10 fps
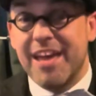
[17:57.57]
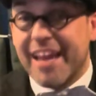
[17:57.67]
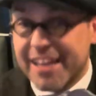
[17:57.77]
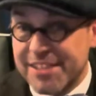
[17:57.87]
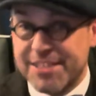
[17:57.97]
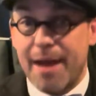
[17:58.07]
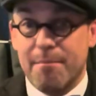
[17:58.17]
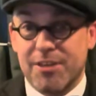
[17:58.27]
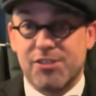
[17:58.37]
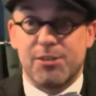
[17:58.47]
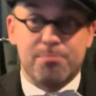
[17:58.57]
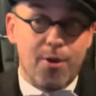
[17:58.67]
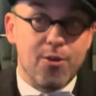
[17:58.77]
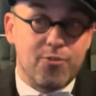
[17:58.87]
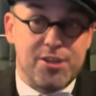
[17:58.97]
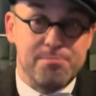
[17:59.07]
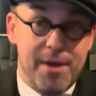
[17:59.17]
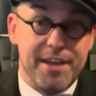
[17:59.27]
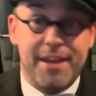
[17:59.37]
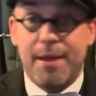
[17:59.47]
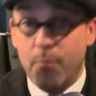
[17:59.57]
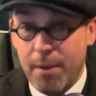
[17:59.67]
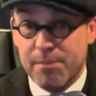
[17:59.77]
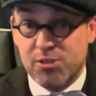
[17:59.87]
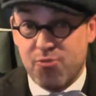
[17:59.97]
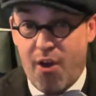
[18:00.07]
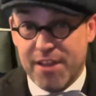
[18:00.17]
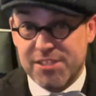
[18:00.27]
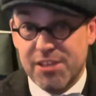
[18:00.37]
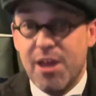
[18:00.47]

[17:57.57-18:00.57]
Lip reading: can damage the progress made in women's rights